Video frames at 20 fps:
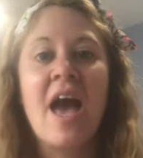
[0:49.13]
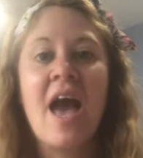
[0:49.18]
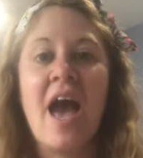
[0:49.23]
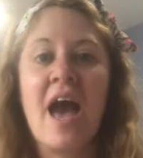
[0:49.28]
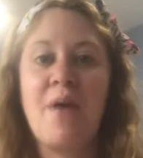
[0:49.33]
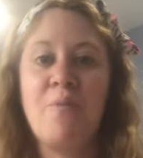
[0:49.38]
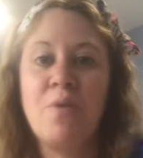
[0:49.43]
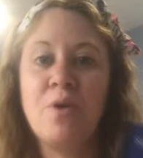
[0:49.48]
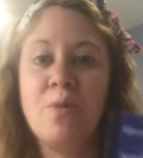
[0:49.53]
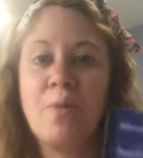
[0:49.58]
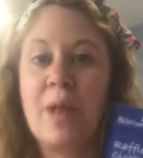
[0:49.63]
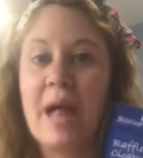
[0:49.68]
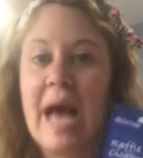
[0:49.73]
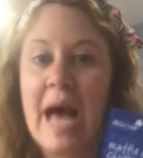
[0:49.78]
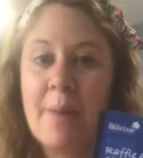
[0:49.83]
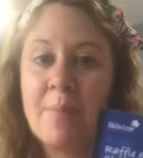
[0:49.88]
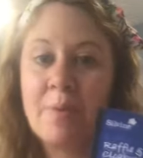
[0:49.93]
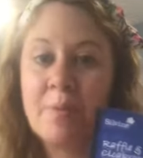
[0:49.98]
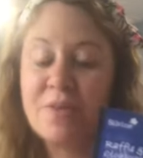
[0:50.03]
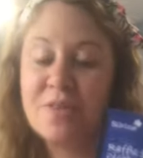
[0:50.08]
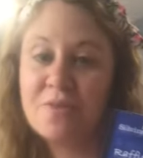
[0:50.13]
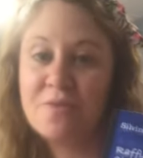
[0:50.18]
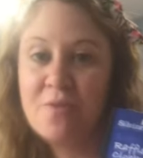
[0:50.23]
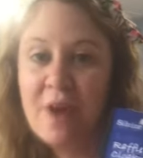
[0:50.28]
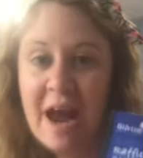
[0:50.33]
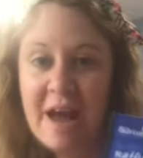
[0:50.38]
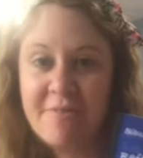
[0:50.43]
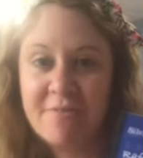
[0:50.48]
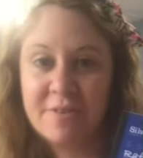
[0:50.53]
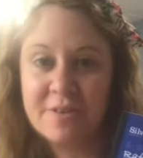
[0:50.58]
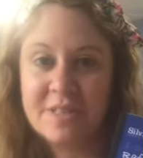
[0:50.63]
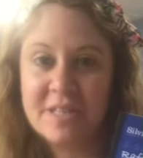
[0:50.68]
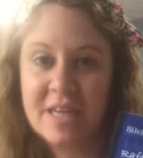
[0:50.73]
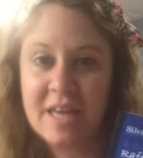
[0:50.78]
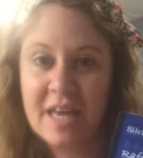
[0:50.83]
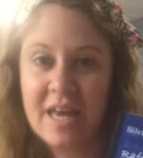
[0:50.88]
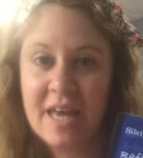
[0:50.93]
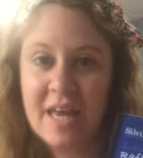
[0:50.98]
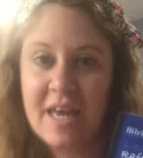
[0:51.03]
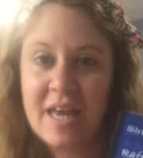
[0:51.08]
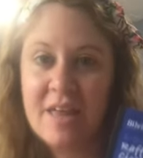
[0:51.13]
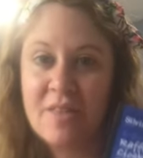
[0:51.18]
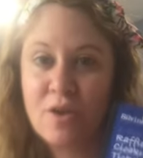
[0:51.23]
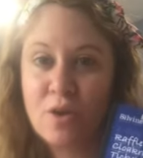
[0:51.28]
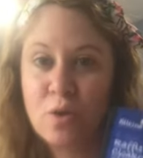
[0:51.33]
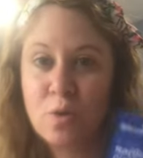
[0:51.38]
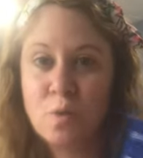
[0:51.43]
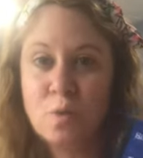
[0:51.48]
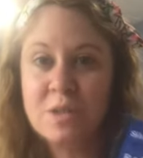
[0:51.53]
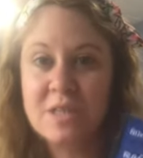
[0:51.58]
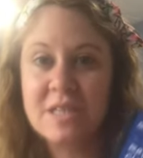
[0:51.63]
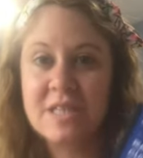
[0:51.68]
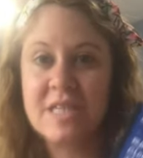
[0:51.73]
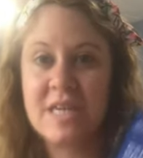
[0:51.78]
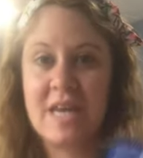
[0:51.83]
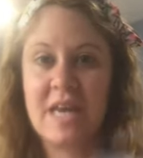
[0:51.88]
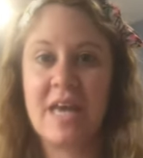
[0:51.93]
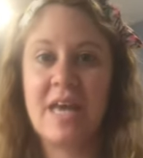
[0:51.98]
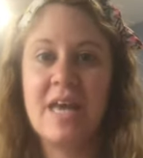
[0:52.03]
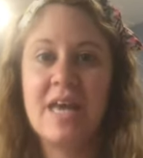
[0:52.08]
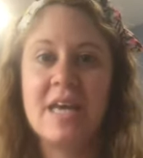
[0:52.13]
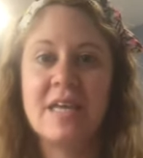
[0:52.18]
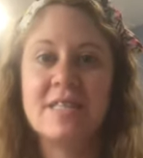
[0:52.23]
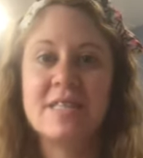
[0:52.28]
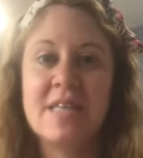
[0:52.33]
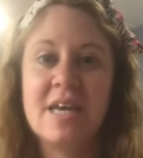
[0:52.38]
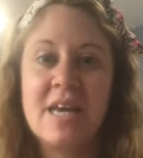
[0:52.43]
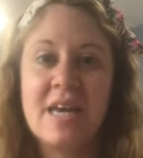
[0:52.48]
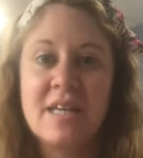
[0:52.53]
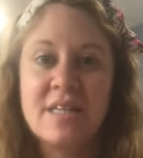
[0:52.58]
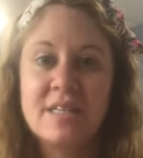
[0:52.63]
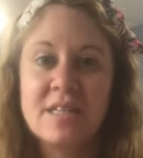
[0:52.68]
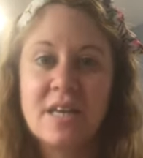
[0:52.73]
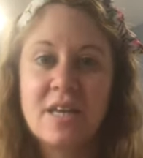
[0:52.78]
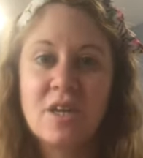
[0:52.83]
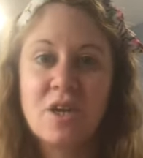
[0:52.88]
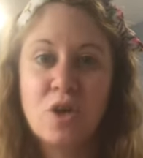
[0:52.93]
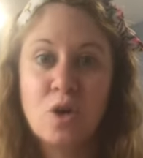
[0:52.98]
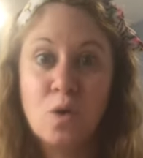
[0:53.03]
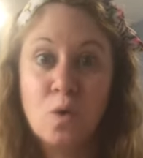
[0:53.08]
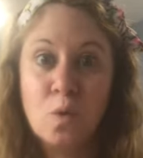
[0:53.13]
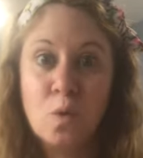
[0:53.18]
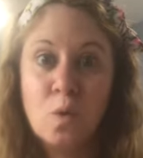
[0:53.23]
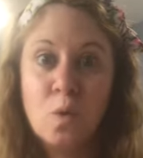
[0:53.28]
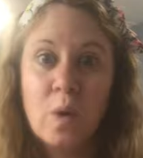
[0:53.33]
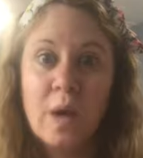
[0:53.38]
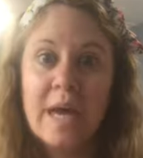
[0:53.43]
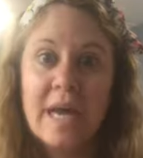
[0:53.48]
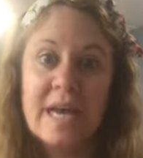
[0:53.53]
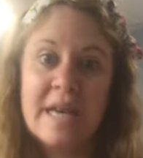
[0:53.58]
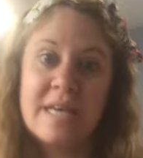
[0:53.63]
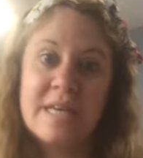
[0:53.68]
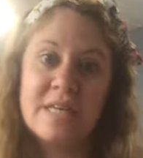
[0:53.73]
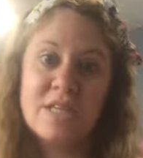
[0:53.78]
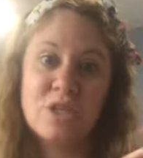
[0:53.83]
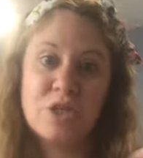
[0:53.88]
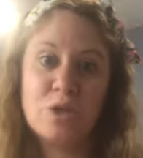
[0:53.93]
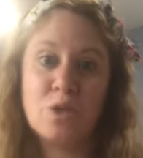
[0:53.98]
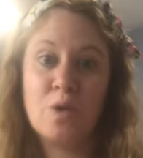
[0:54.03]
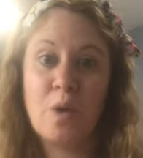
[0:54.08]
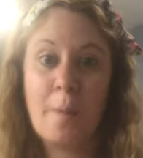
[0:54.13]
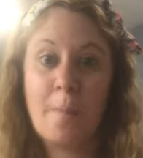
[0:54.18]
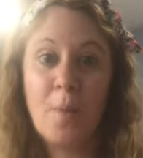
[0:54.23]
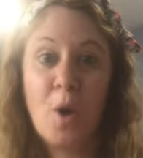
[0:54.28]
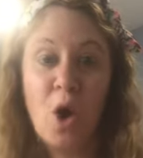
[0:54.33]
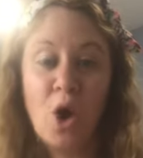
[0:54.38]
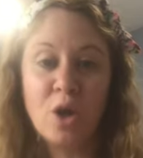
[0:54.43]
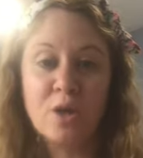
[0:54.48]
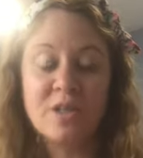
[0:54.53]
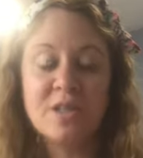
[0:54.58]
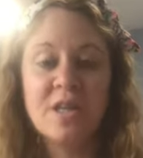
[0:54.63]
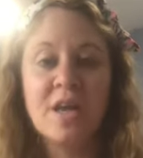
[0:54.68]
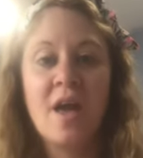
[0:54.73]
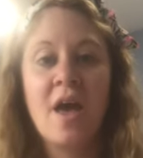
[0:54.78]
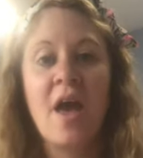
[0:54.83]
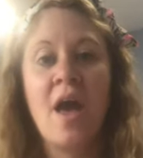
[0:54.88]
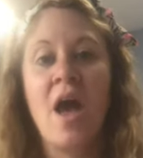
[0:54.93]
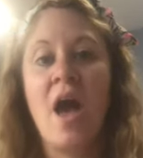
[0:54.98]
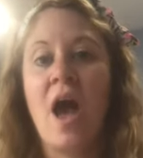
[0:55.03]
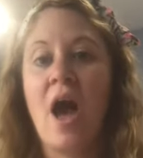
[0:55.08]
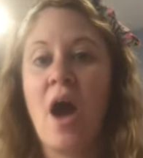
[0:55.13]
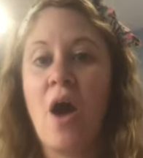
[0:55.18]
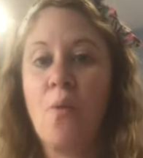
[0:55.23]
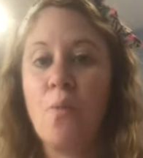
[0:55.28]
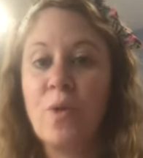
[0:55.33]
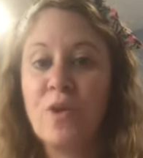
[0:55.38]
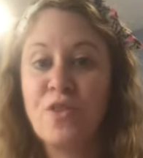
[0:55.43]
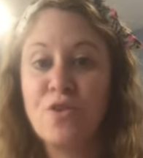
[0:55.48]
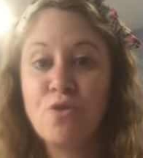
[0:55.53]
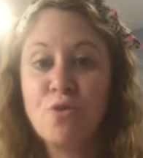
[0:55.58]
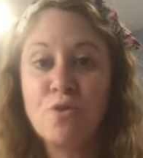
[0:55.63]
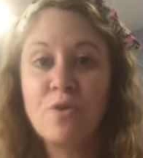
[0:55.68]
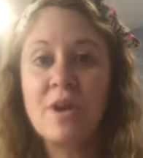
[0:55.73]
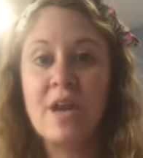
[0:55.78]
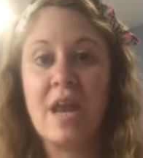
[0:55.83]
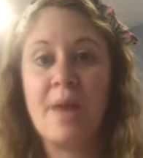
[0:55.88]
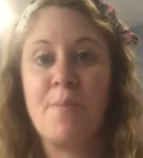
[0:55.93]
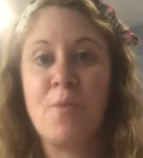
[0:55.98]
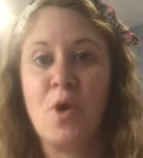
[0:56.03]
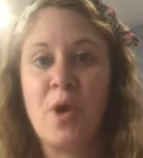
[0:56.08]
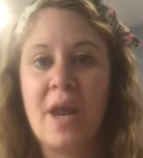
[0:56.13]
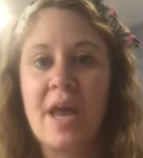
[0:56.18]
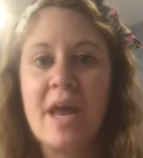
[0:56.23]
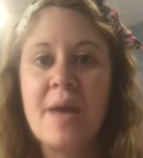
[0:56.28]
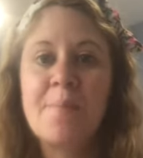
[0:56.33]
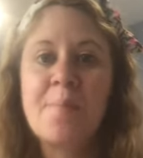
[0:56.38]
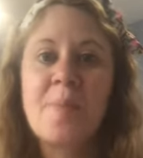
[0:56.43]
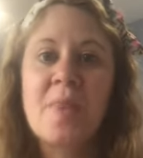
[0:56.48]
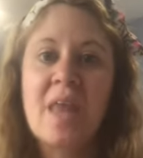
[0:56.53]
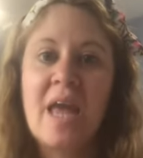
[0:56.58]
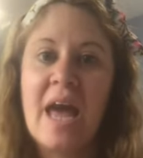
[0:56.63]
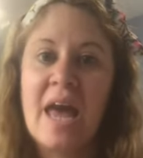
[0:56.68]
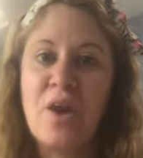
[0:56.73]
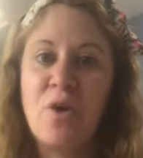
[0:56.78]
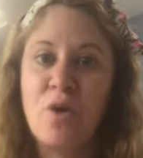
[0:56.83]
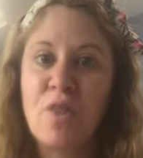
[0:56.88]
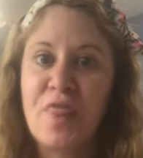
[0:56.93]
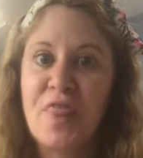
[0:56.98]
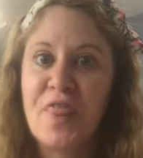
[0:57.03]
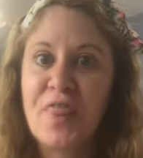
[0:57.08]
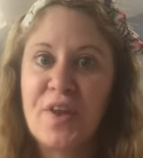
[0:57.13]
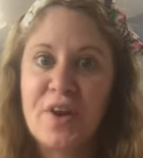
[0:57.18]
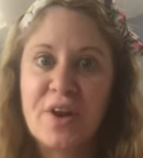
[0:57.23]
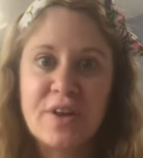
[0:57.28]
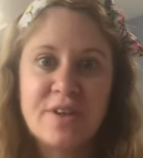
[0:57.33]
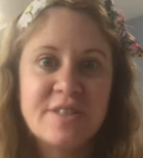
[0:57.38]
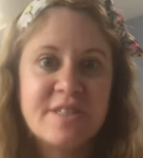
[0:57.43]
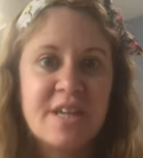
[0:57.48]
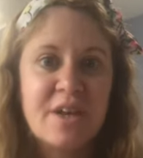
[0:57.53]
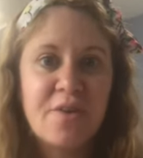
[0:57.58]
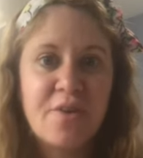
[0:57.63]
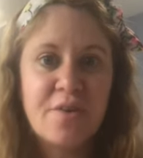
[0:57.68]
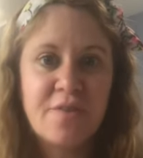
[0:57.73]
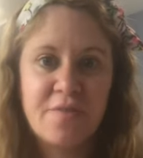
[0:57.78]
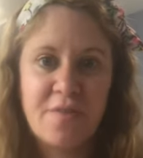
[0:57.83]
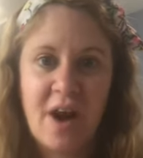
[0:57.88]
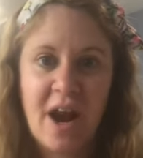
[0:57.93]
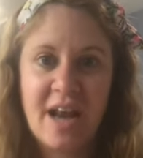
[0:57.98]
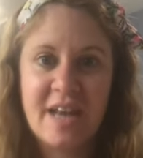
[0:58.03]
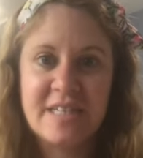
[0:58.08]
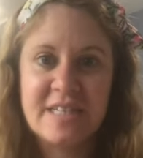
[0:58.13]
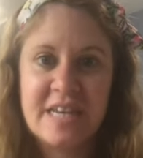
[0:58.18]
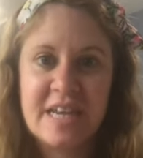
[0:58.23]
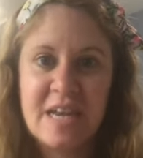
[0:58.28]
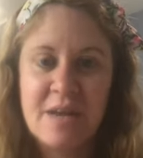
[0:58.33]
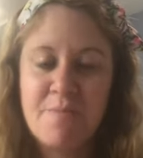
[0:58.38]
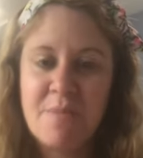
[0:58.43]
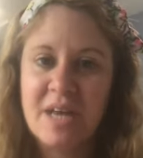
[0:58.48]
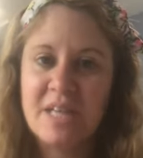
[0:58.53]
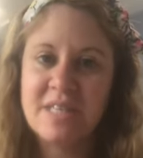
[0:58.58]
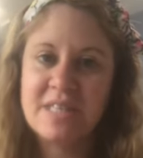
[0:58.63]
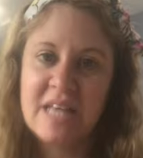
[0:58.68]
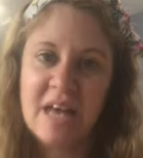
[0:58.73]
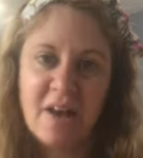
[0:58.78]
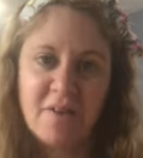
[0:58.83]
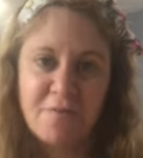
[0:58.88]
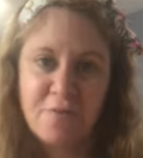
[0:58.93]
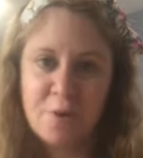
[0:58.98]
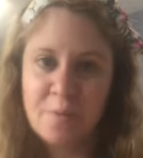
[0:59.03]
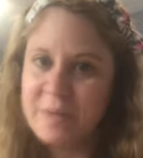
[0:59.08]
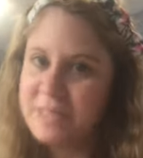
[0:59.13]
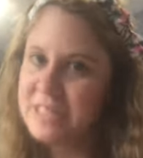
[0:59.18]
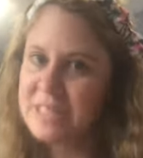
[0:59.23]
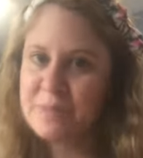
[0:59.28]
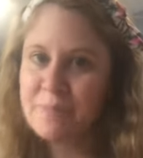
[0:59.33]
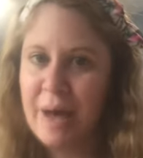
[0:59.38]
And what will happen with the raffle ticket, the golden ticket, is that it's going to go into a pot with your name on it. And on Thursday or Friday, myself or Mrs.